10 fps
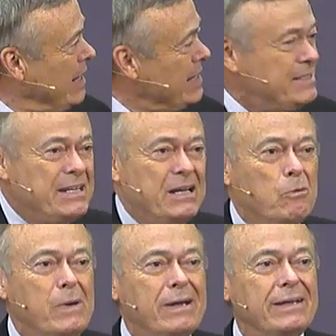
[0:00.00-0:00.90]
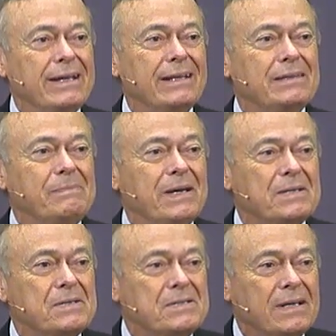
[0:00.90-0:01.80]
Let's see, are we going to get the
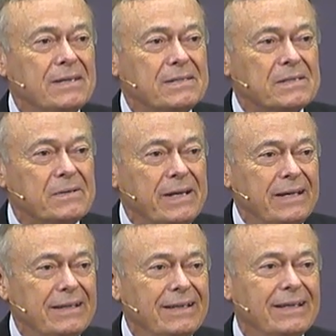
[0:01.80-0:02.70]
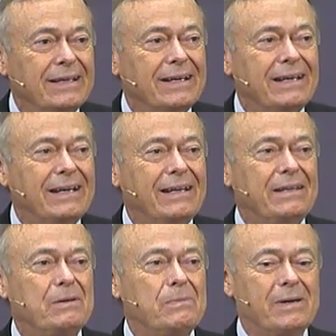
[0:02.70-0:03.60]
pictures on the screen? Uh,
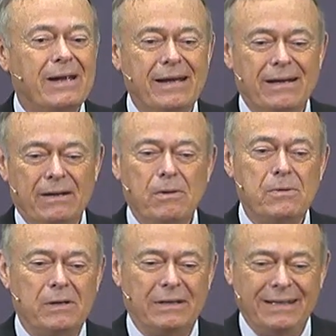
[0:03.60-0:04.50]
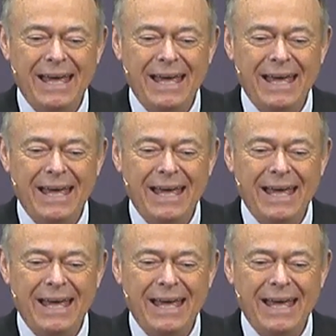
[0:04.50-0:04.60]
they're working on. Oh, good.